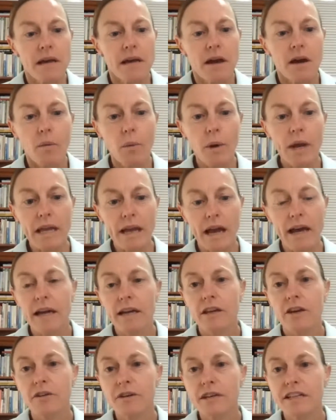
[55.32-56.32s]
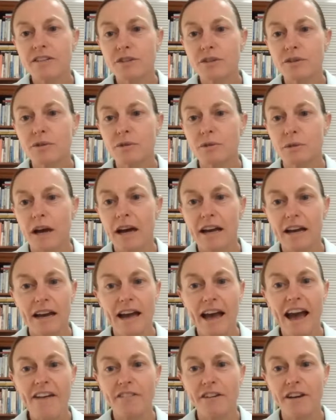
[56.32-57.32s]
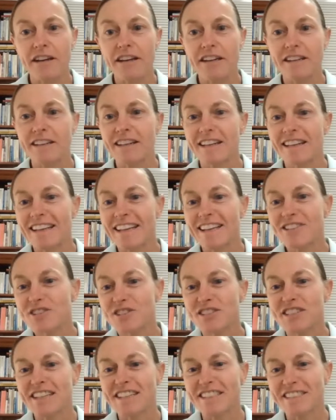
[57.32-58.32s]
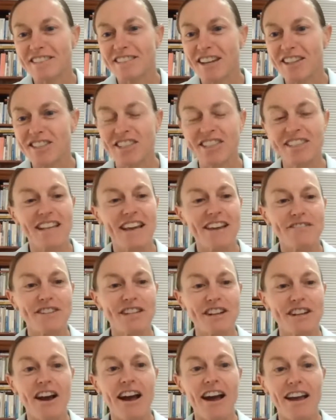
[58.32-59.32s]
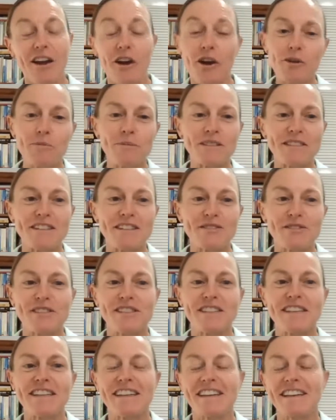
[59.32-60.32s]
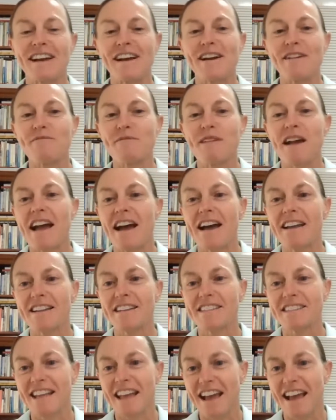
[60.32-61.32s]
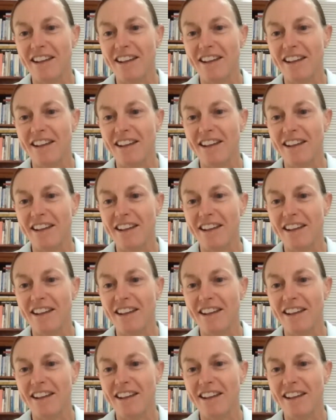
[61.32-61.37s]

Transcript: We are going to have an interesting discussion, David and I hope it's interesting, around